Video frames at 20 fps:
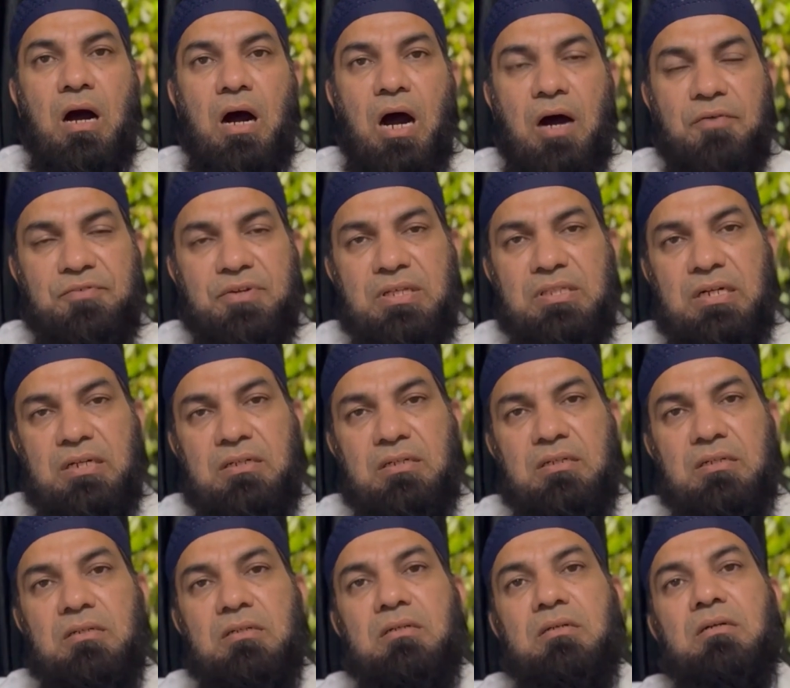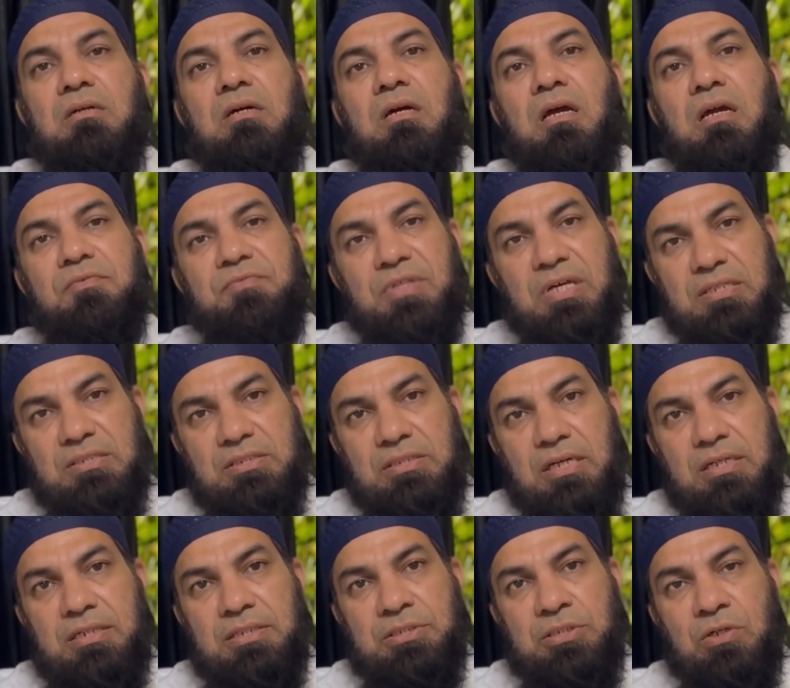After that, if there is
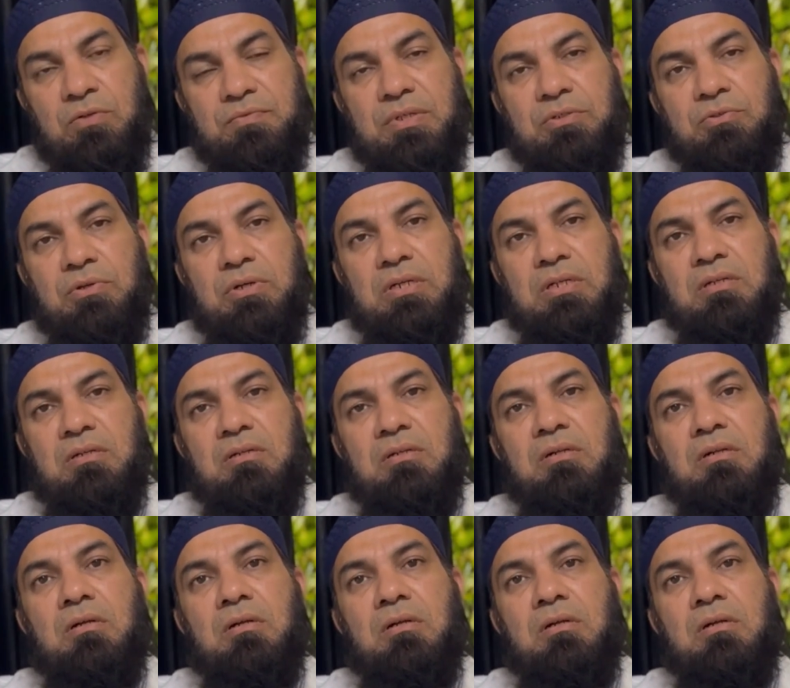dilatation of the ureter,